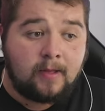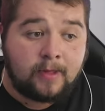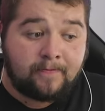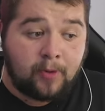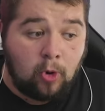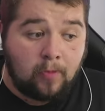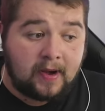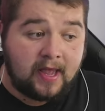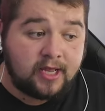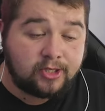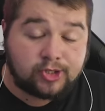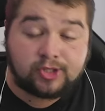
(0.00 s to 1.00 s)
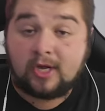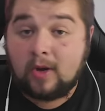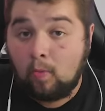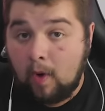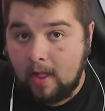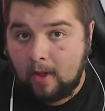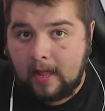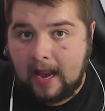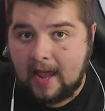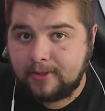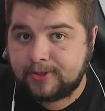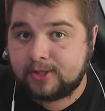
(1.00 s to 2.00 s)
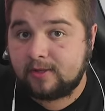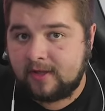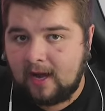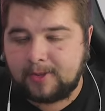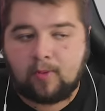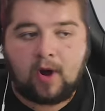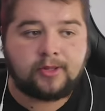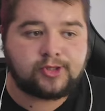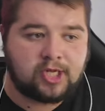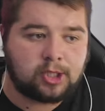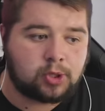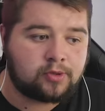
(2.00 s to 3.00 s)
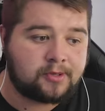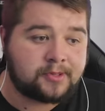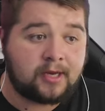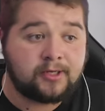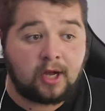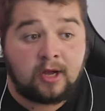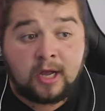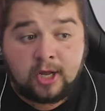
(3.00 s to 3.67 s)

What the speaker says: The ball players, one on the left, the other one central defender,